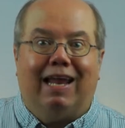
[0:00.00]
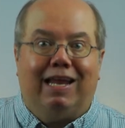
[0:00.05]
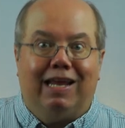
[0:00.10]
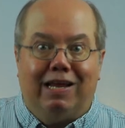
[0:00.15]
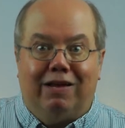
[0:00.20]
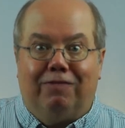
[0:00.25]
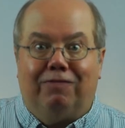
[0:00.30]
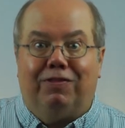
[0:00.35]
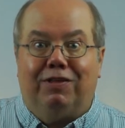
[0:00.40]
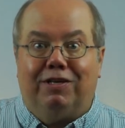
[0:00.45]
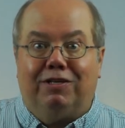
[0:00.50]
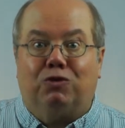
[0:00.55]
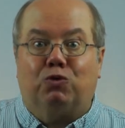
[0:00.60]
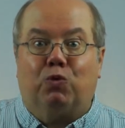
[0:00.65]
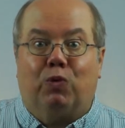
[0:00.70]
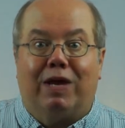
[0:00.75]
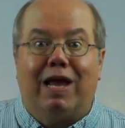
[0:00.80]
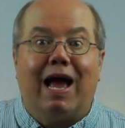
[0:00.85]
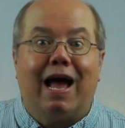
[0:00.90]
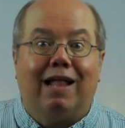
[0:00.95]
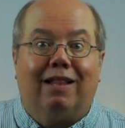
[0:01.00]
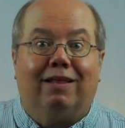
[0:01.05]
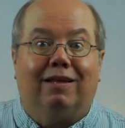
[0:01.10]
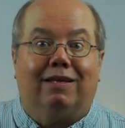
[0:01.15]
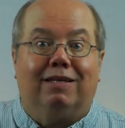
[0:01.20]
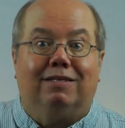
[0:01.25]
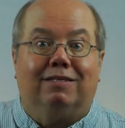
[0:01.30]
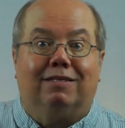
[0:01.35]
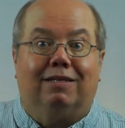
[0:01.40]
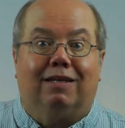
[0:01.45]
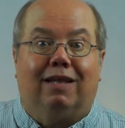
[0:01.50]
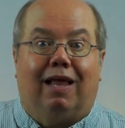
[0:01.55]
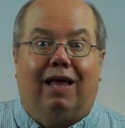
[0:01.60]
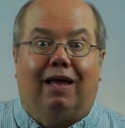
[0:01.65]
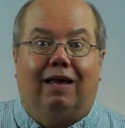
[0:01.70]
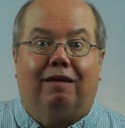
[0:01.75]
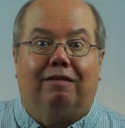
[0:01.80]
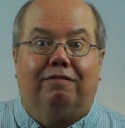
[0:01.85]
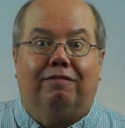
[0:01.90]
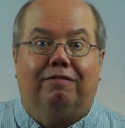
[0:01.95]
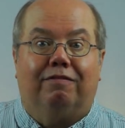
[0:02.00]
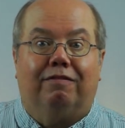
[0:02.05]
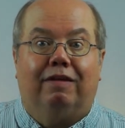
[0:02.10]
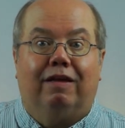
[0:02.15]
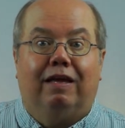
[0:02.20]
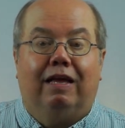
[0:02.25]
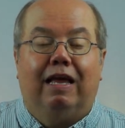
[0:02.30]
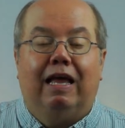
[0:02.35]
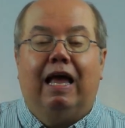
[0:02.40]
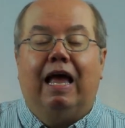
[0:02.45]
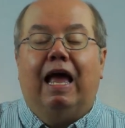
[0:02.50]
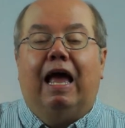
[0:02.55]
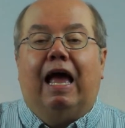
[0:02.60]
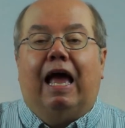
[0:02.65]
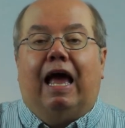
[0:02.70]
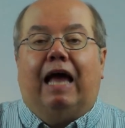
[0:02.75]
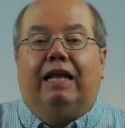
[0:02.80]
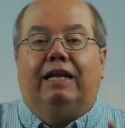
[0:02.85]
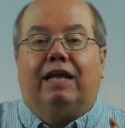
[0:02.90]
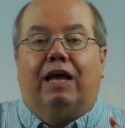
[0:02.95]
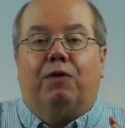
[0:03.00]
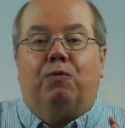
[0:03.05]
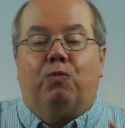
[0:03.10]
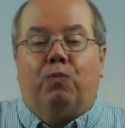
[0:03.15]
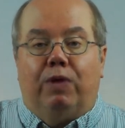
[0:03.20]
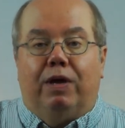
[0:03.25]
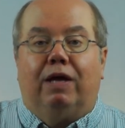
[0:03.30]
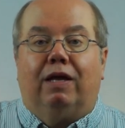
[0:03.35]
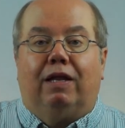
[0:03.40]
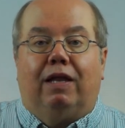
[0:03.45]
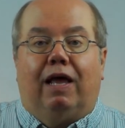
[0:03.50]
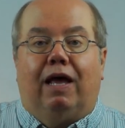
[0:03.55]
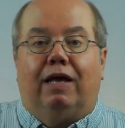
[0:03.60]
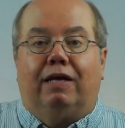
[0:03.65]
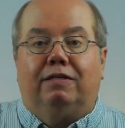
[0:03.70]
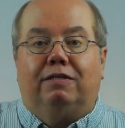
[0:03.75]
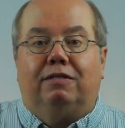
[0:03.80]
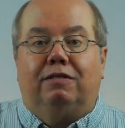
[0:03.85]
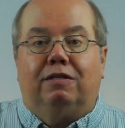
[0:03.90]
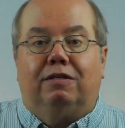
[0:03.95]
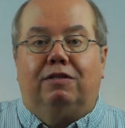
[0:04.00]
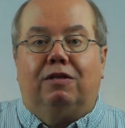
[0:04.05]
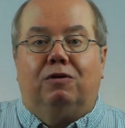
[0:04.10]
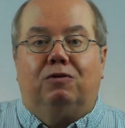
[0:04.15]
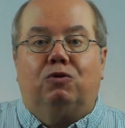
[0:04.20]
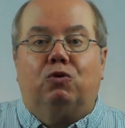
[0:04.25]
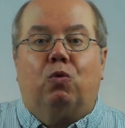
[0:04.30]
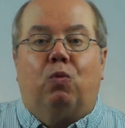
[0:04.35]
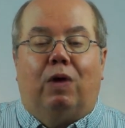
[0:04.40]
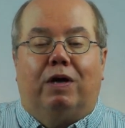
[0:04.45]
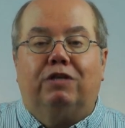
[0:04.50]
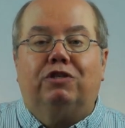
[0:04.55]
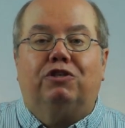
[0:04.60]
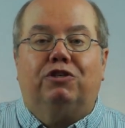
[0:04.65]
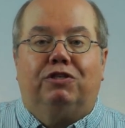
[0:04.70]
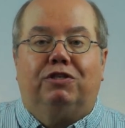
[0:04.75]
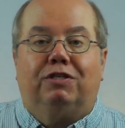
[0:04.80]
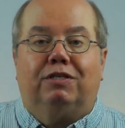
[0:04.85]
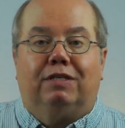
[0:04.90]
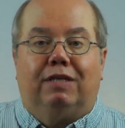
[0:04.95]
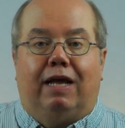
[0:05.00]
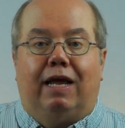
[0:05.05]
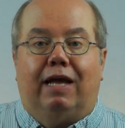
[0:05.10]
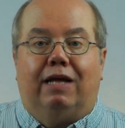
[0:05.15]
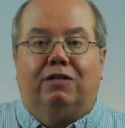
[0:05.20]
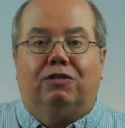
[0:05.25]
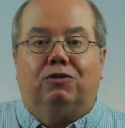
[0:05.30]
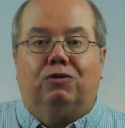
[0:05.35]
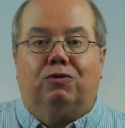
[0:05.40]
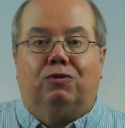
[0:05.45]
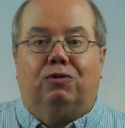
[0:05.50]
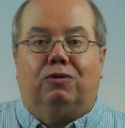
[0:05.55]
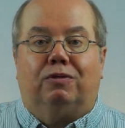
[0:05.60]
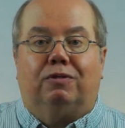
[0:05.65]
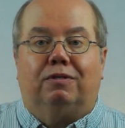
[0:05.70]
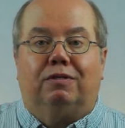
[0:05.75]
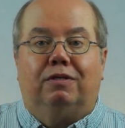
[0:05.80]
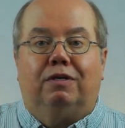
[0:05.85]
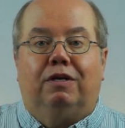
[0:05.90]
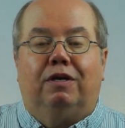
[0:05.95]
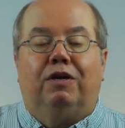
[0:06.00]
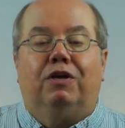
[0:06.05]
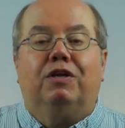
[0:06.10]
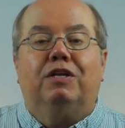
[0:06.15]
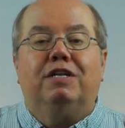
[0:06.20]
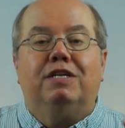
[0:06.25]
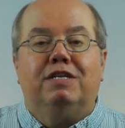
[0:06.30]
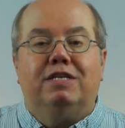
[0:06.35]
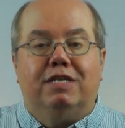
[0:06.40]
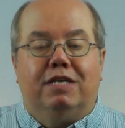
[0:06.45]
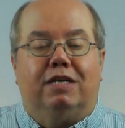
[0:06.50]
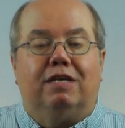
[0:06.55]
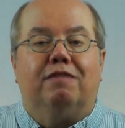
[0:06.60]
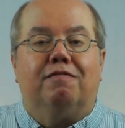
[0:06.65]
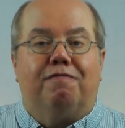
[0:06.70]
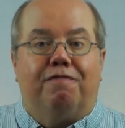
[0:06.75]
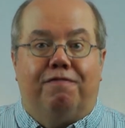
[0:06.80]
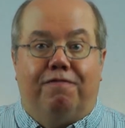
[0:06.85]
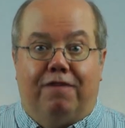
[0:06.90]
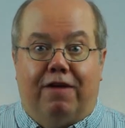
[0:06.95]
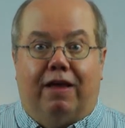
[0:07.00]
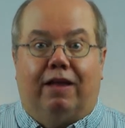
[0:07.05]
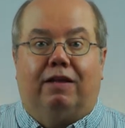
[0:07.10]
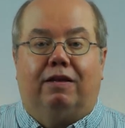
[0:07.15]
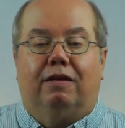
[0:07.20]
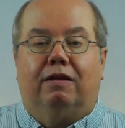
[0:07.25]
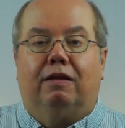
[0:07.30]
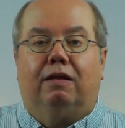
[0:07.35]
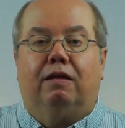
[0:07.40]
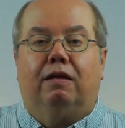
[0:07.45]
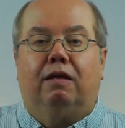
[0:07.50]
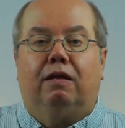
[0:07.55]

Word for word: any of these realities in life. And I realized that those questions and answers didn't fit.